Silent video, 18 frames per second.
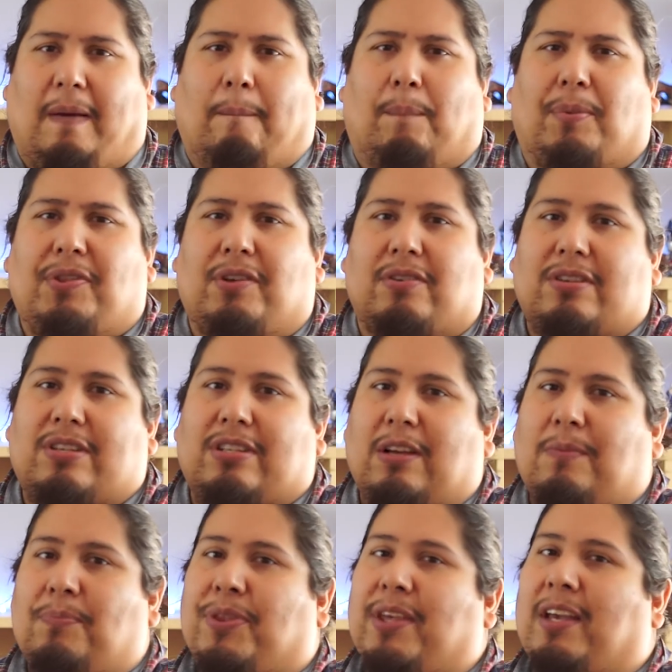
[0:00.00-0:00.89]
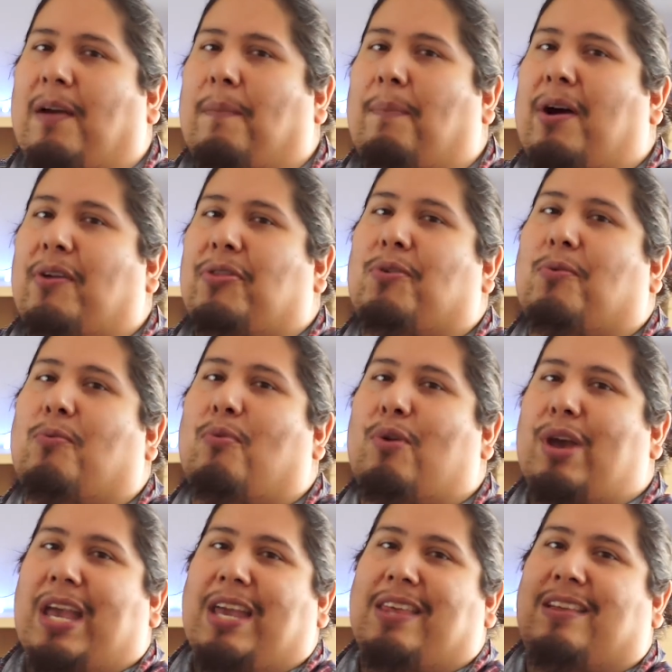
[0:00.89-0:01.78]
But there's something about the
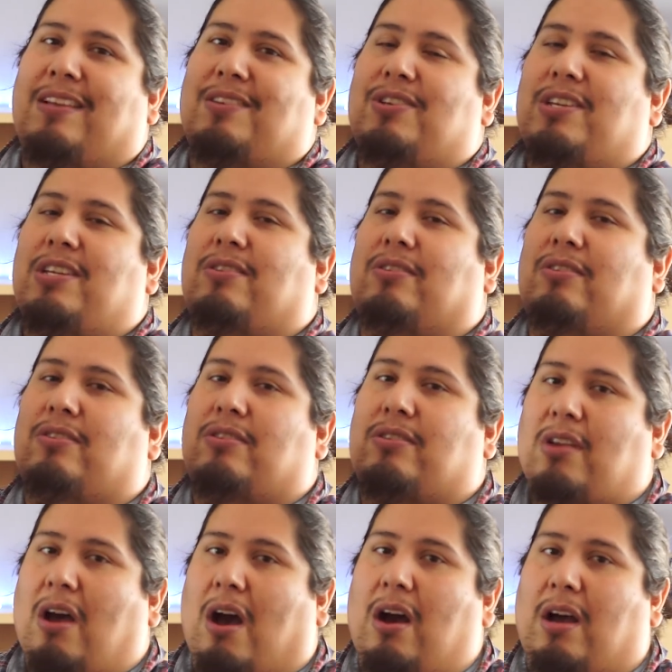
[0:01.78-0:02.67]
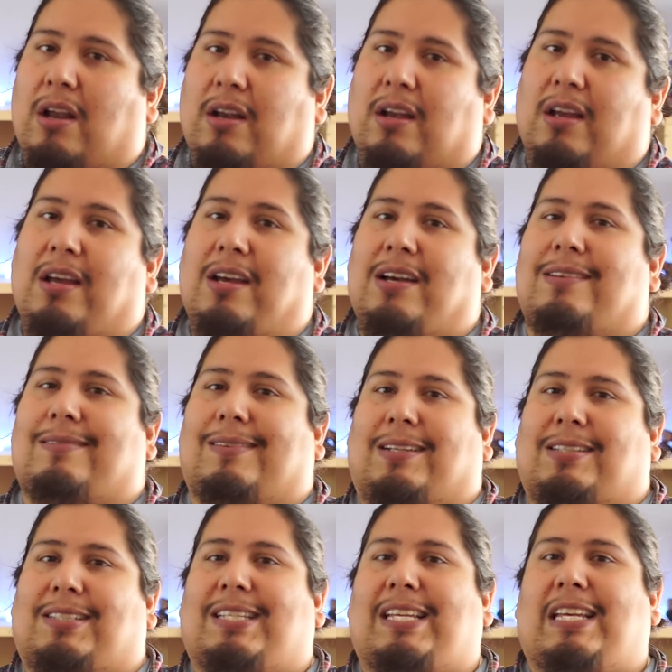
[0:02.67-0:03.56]
way that Jesus taught
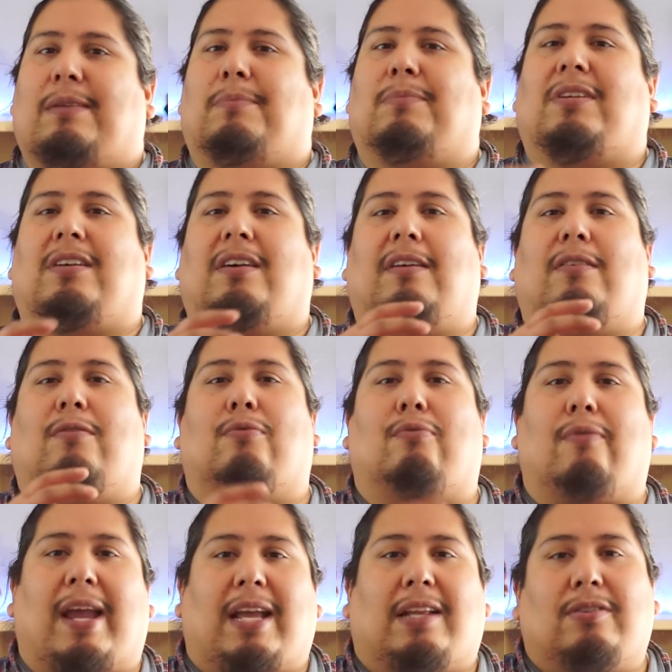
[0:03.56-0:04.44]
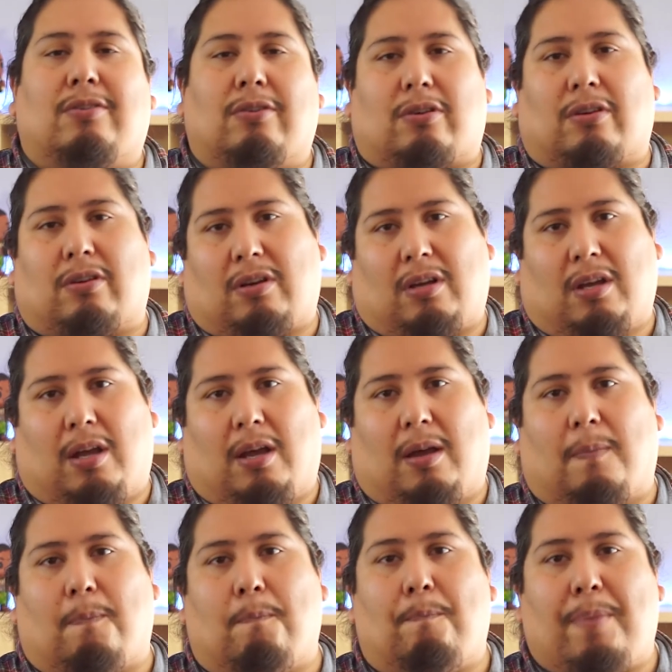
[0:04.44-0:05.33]
that seemed grander,
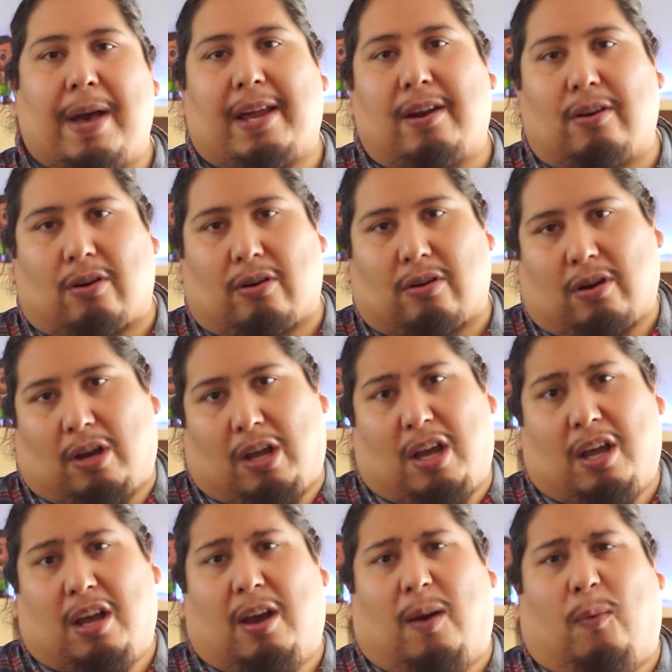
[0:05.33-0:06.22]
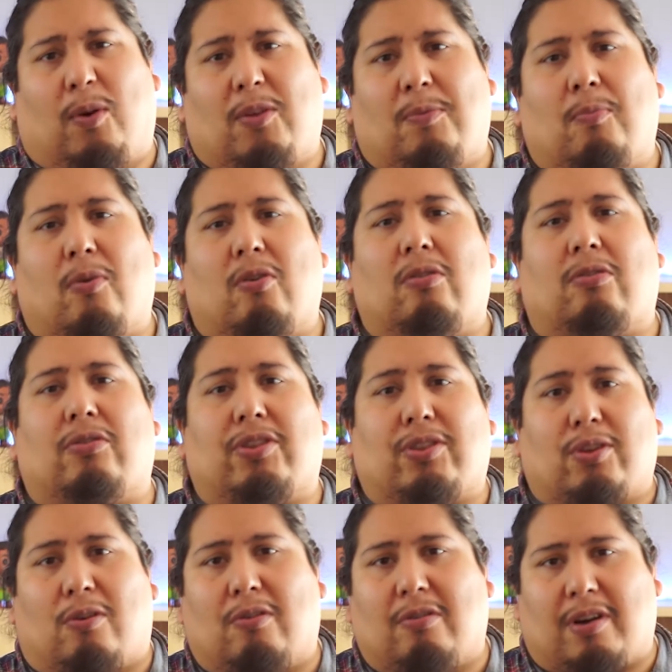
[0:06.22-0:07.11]
better, with more
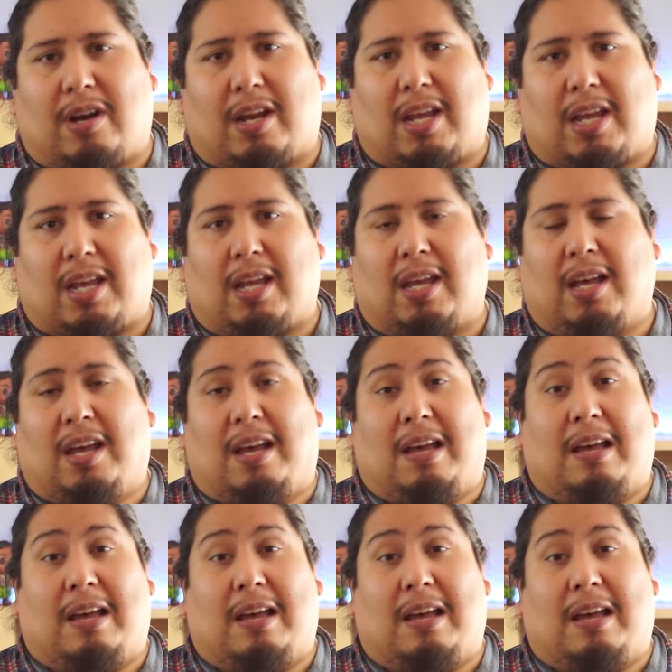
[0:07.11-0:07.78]
authority,